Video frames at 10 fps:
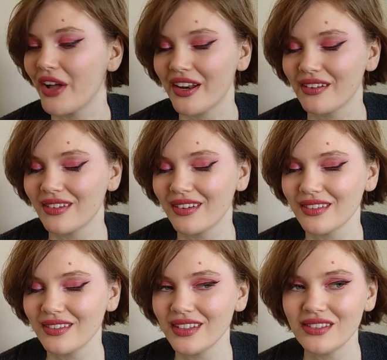but
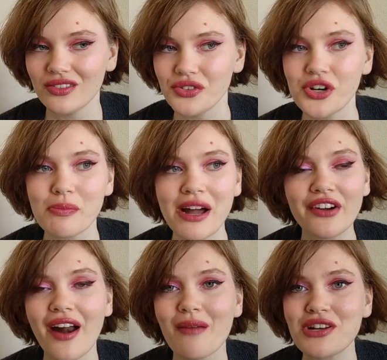no
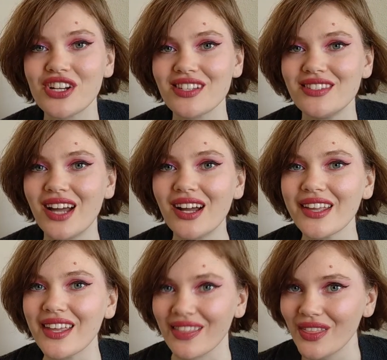matter how much I
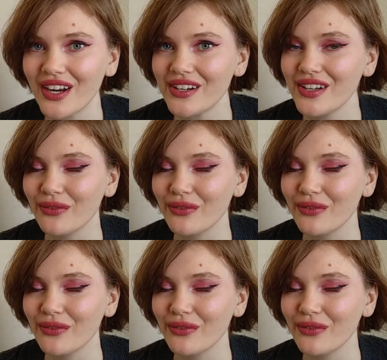dug in there,